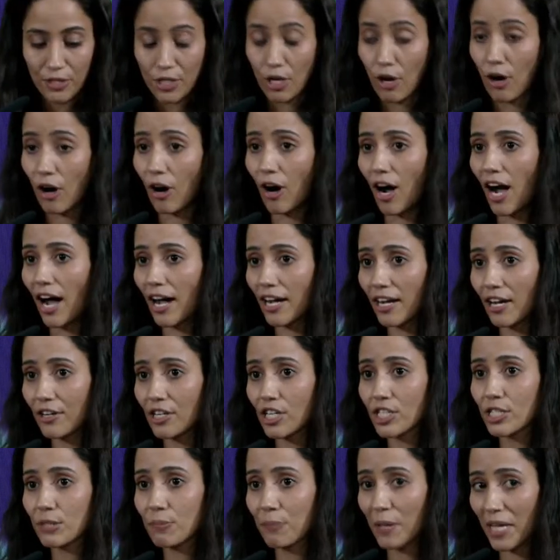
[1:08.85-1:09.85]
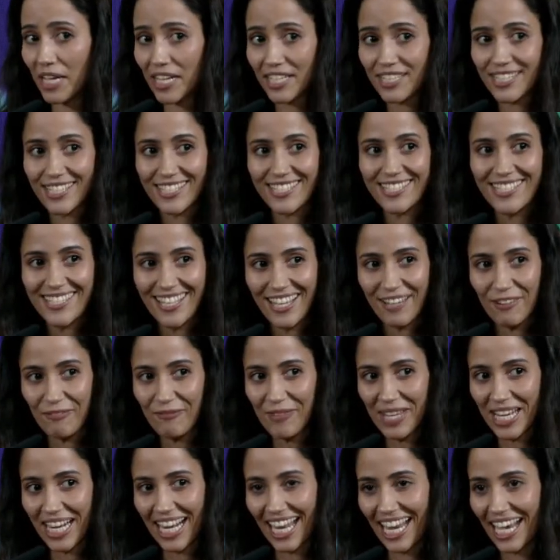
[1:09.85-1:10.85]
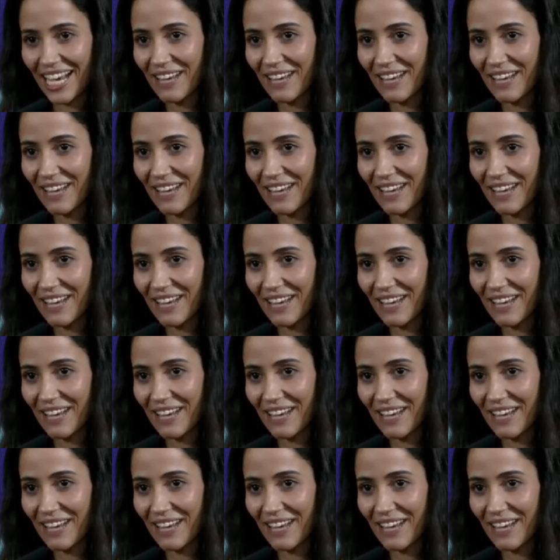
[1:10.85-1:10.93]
So I'm gonna speak, big